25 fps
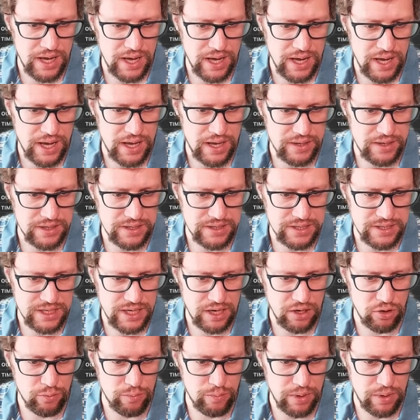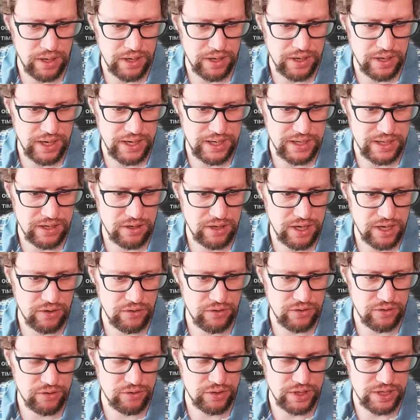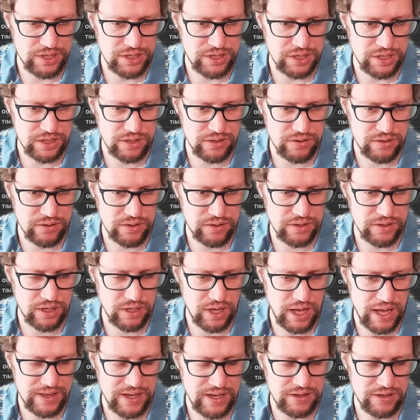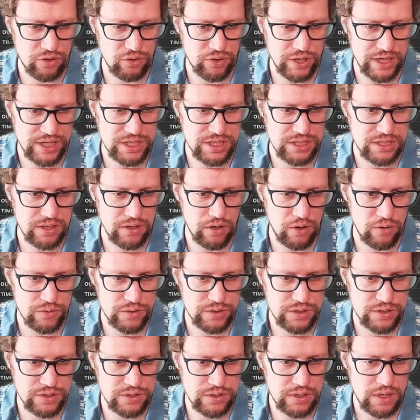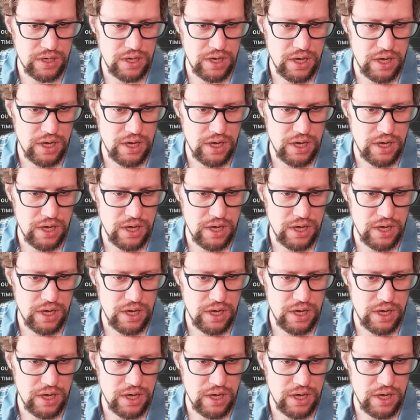and it says hello bar, and and then the connection is closed.